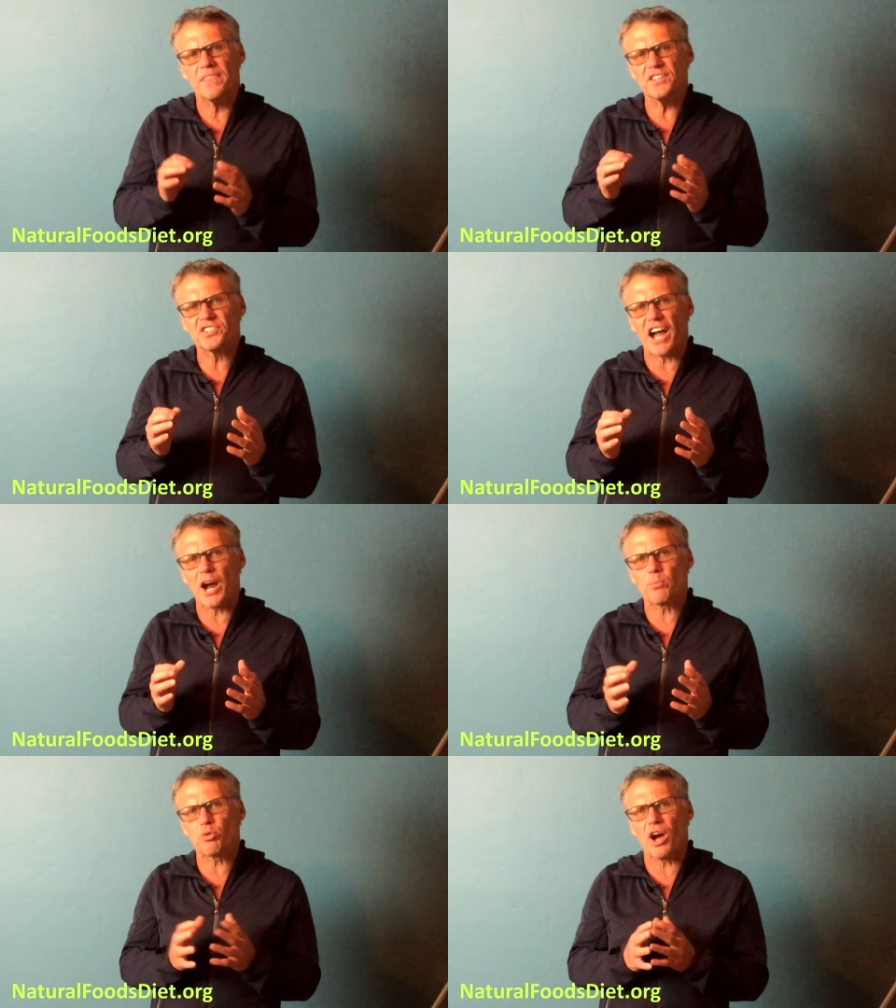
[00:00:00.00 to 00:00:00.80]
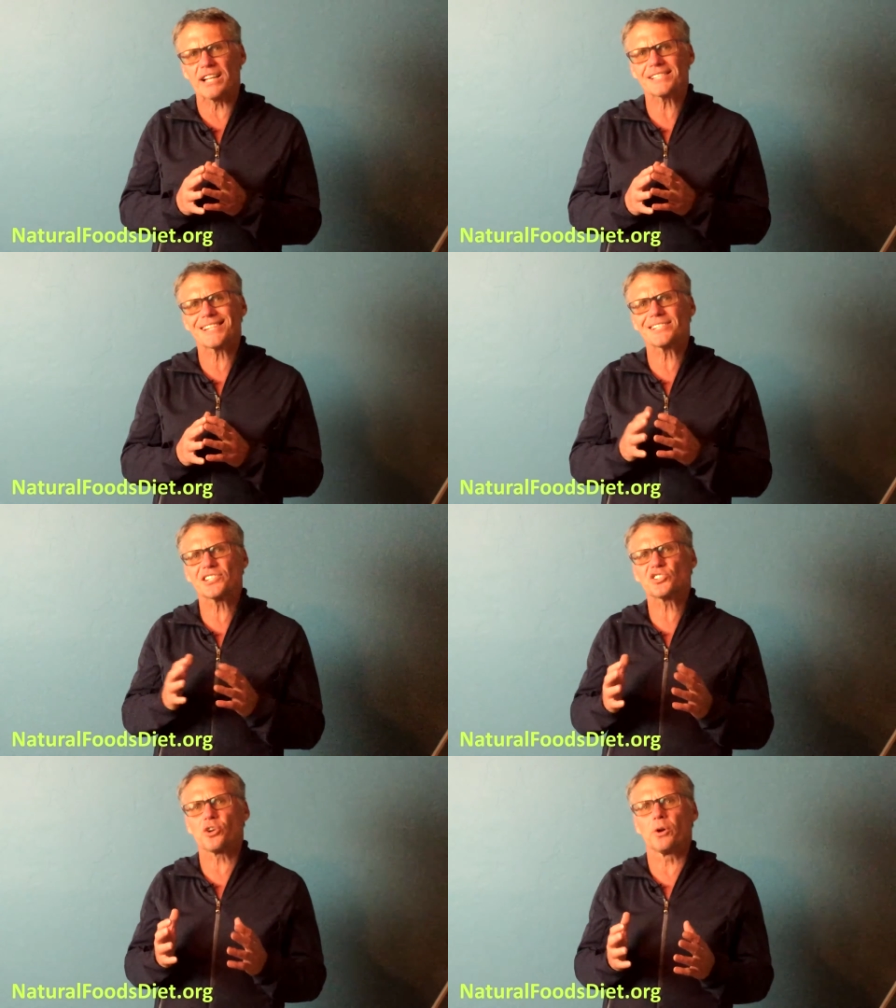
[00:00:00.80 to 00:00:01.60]
The entire process
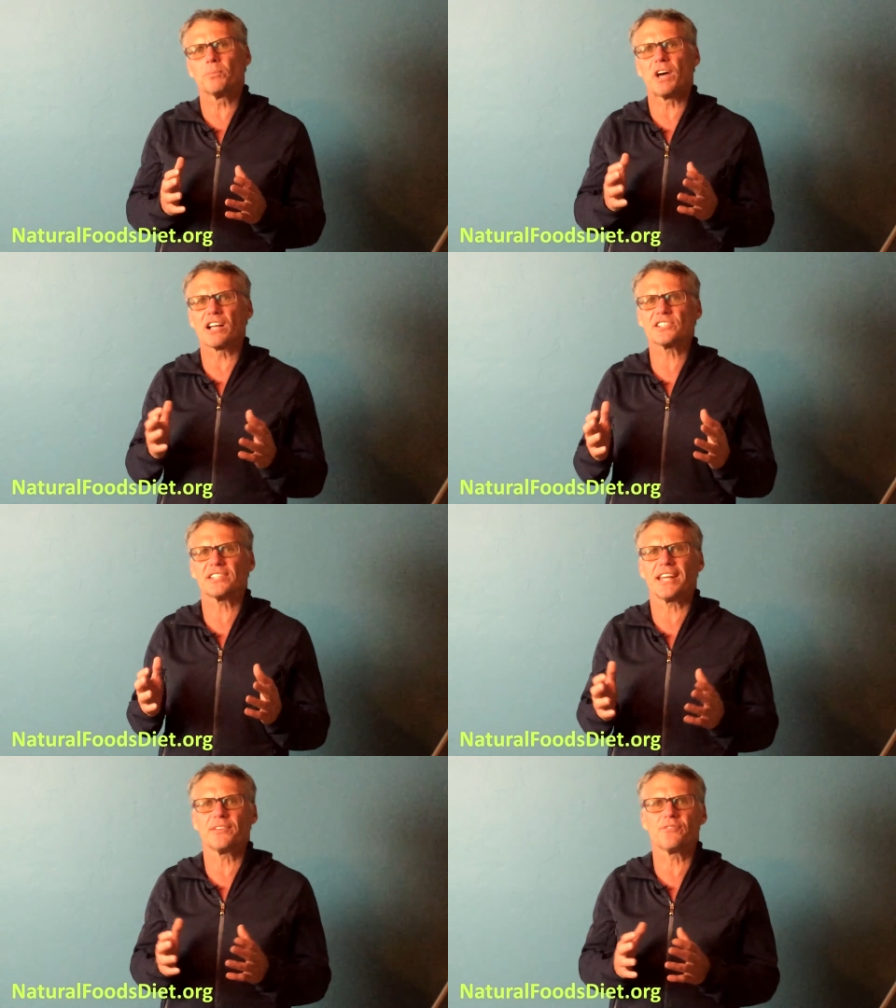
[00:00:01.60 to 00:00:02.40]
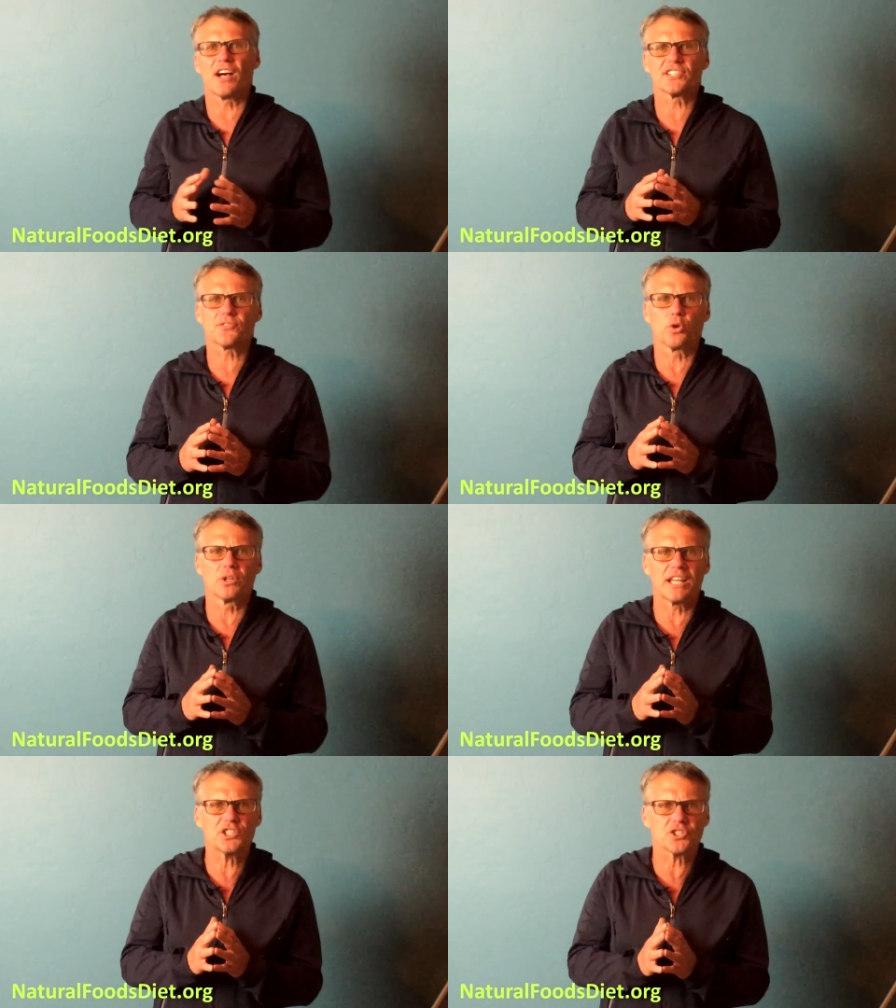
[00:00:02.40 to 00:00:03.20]
is termed oxidative
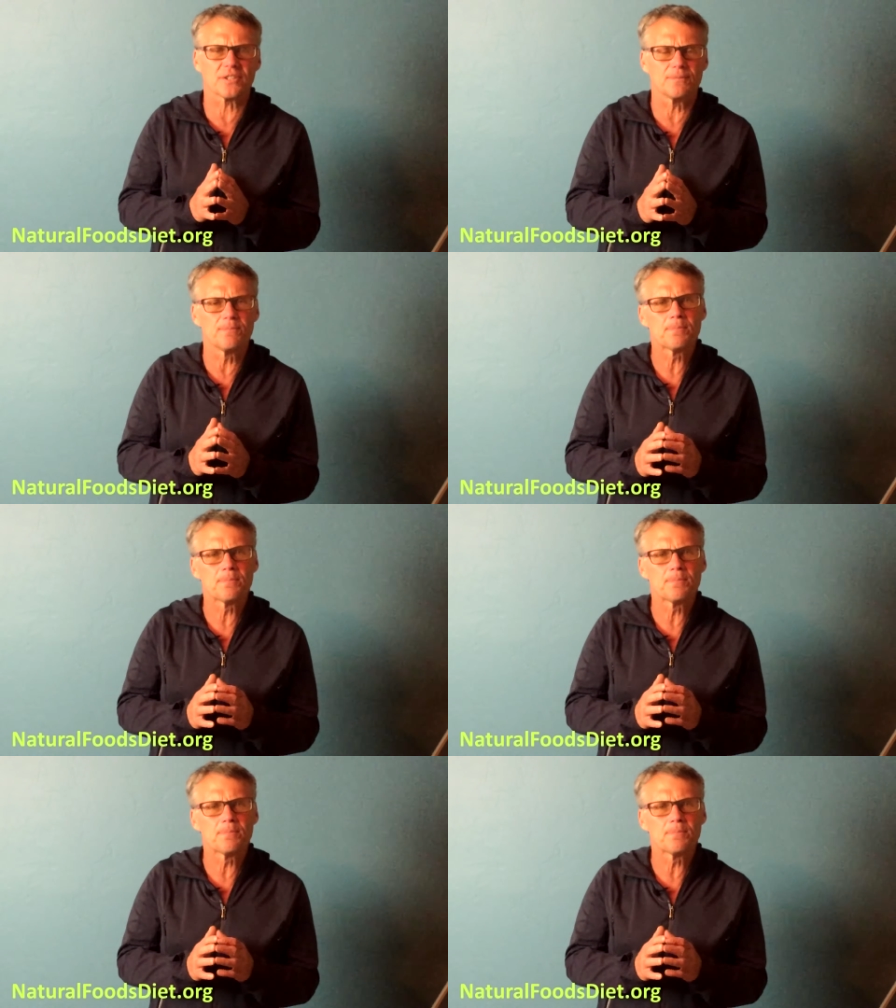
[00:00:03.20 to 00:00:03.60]
phosphorylation.